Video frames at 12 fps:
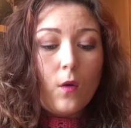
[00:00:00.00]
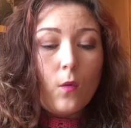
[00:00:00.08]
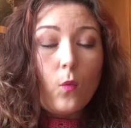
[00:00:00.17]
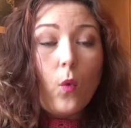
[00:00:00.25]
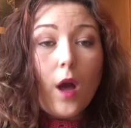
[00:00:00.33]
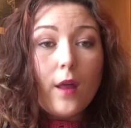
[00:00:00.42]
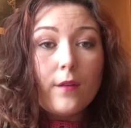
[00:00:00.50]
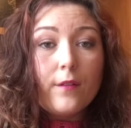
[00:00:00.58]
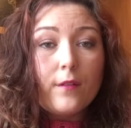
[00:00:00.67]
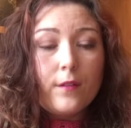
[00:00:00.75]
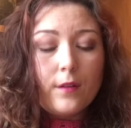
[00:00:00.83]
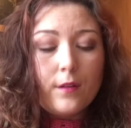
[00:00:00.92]
One,
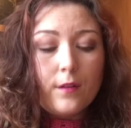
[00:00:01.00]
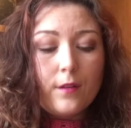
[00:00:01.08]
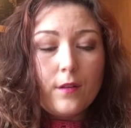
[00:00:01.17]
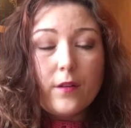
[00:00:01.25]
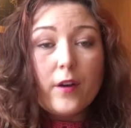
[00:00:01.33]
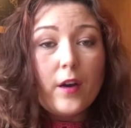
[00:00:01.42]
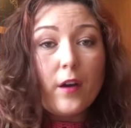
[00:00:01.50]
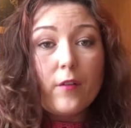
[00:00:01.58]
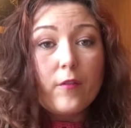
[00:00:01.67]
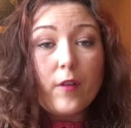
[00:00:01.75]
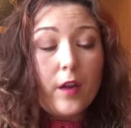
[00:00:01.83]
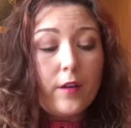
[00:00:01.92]

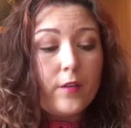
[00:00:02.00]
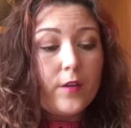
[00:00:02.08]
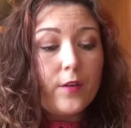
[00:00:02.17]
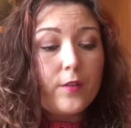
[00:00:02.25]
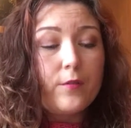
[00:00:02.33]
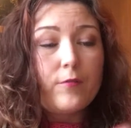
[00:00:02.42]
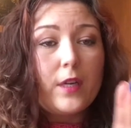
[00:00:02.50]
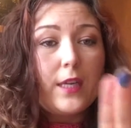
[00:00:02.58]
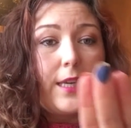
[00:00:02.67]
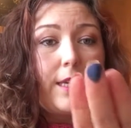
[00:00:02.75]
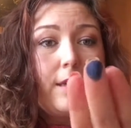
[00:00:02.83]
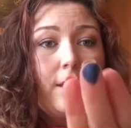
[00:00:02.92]
I don't know
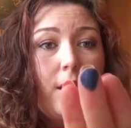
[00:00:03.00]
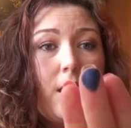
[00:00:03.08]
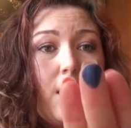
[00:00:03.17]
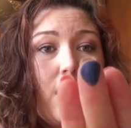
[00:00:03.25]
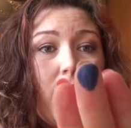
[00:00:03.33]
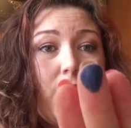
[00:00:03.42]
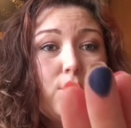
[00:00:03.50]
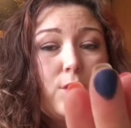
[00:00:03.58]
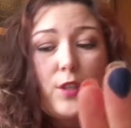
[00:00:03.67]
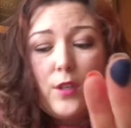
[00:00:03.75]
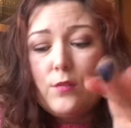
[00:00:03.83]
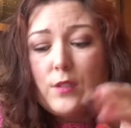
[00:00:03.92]
really how
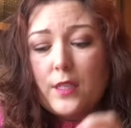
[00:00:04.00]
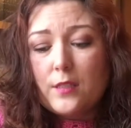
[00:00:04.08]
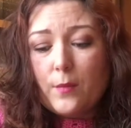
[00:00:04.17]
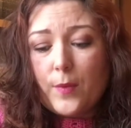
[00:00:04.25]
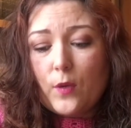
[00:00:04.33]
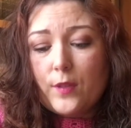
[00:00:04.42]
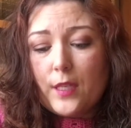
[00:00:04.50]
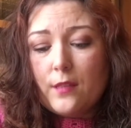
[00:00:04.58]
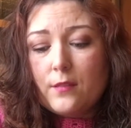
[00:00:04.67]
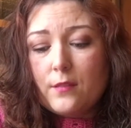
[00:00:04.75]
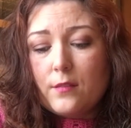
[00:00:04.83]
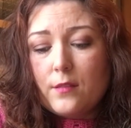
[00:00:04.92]
to use it, to be
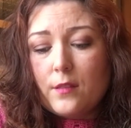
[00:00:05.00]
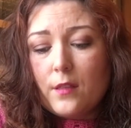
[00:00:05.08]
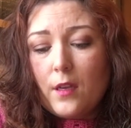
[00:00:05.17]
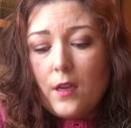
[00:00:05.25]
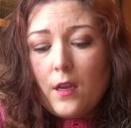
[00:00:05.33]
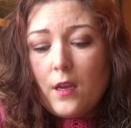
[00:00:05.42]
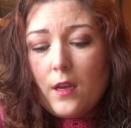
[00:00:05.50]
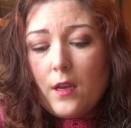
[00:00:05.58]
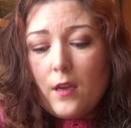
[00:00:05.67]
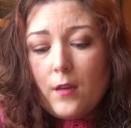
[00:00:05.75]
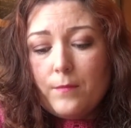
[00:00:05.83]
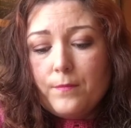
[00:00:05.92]
honest.
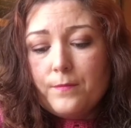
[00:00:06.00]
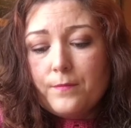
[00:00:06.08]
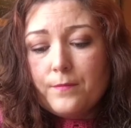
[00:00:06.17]
And